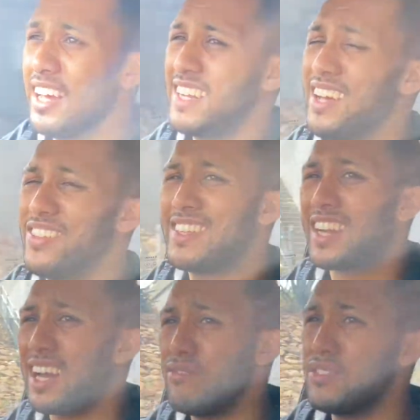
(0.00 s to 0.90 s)
Now, the
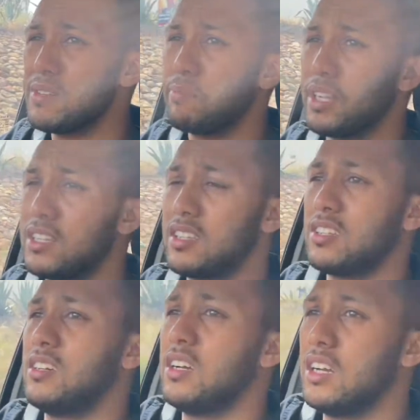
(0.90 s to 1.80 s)
drive is a
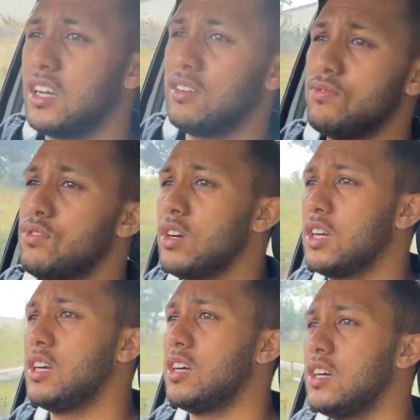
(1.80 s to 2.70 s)
bit,
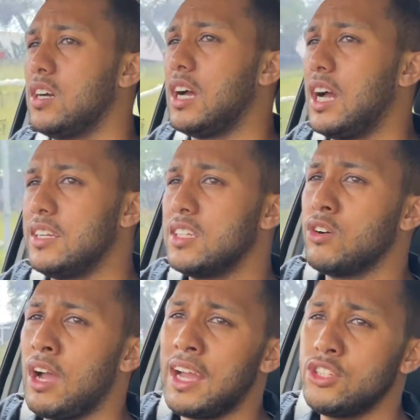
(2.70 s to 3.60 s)
I don't
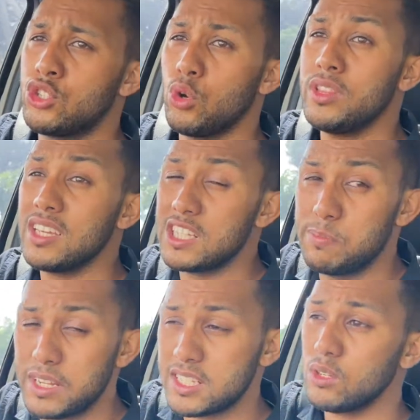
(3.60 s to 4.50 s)
know, I enjoyed the
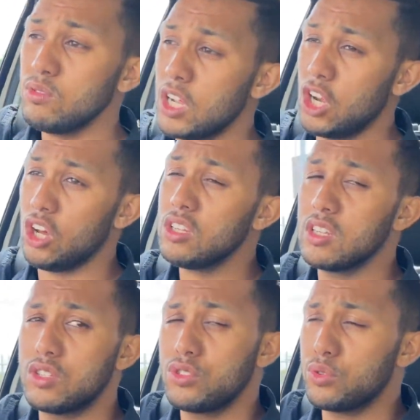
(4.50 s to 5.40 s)
Espresso a lot,
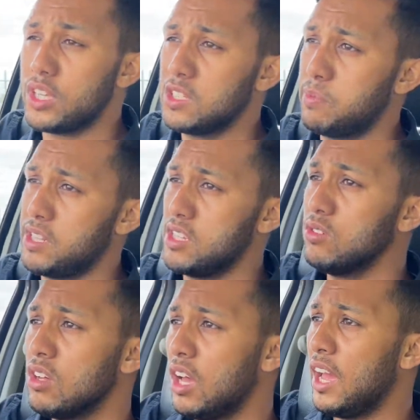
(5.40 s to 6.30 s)
the Suzuki
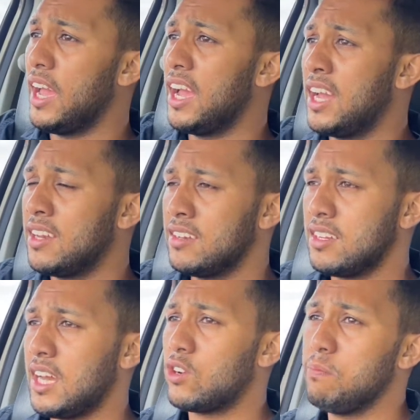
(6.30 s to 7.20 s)
Espresso,
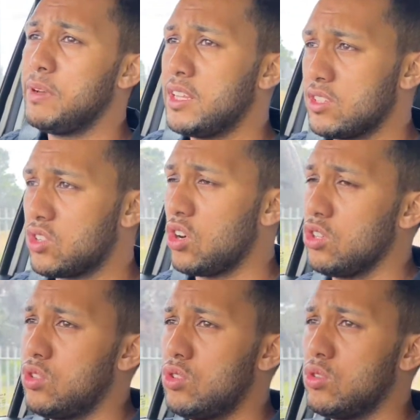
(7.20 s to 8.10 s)
and I compare this
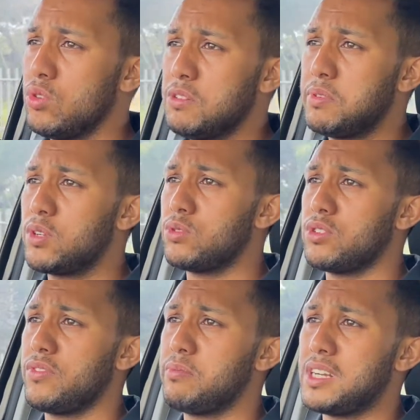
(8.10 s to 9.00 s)
car to it
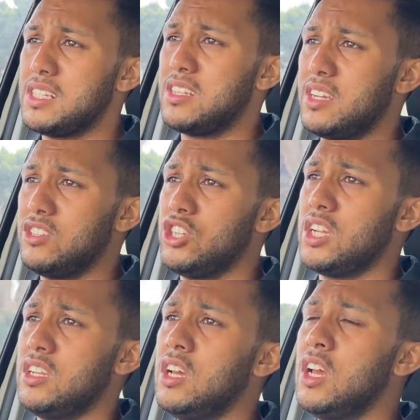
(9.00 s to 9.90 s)
because of the price range,
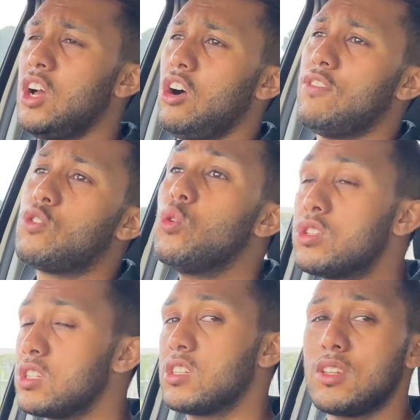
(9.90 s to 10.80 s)
and of
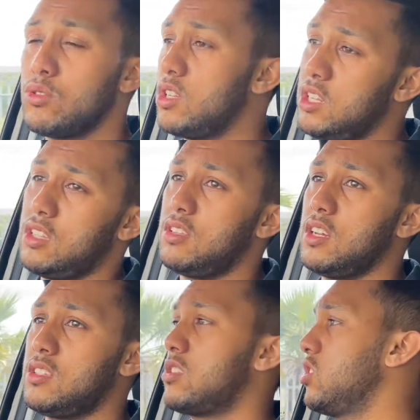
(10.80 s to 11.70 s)
course it's
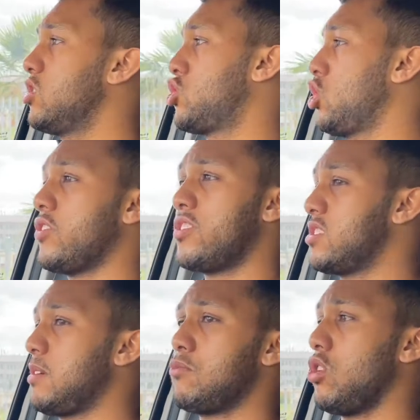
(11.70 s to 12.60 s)
not the
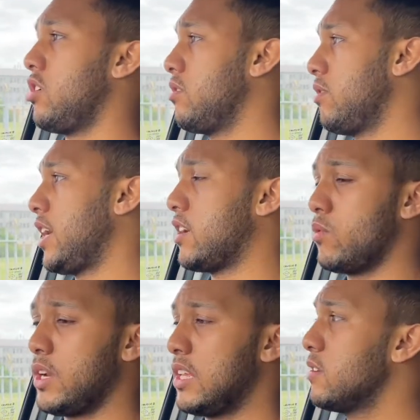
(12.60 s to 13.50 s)
same car, like
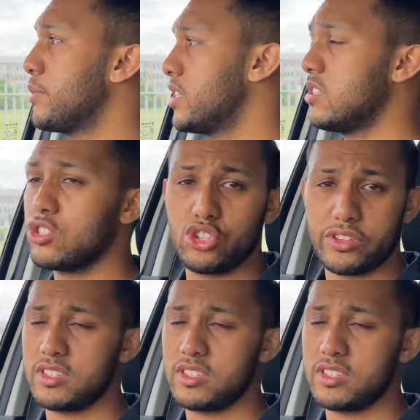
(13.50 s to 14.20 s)
100% it's not the